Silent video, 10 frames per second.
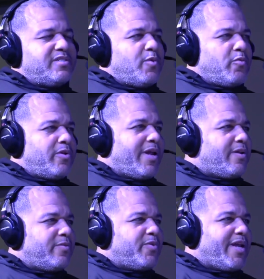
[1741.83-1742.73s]
but we're
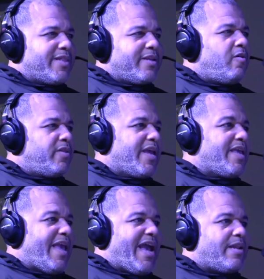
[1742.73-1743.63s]
like the only
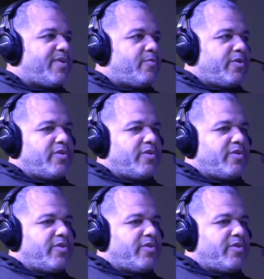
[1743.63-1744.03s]
academy where you